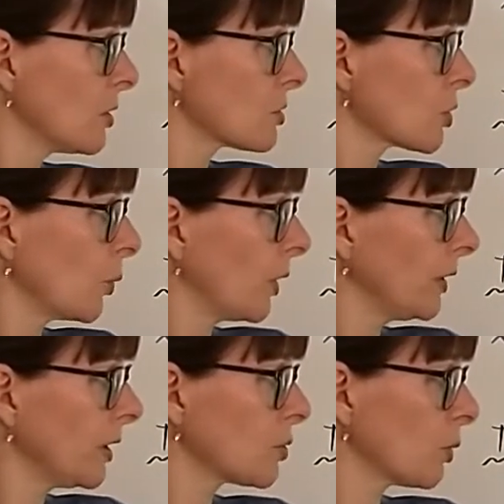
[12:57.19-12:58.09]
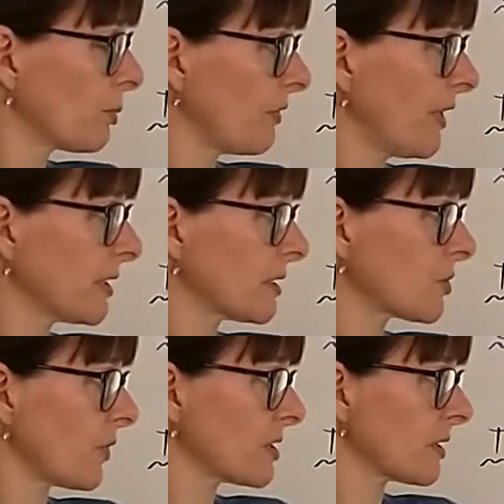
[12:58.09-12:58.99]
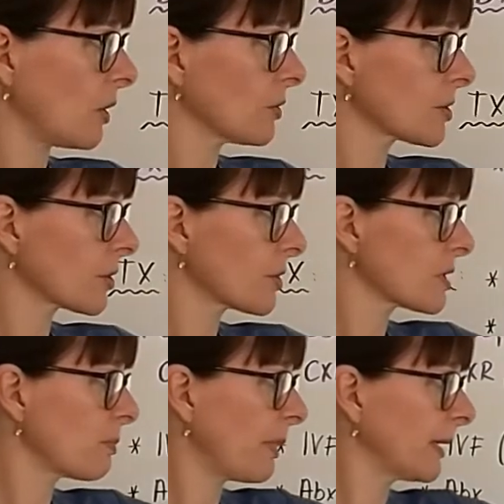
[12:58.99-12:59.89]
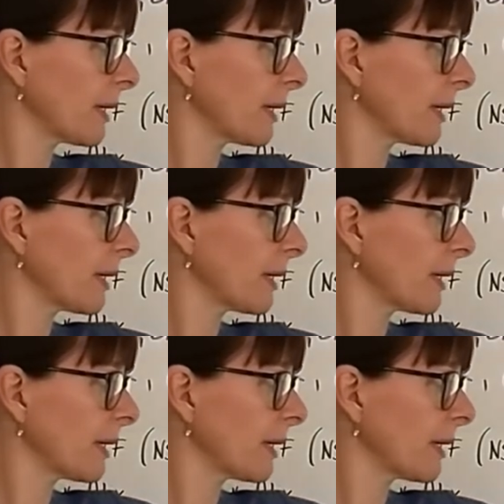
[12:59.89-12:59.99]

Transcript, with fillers: so we'll need to prevent stress ulcers by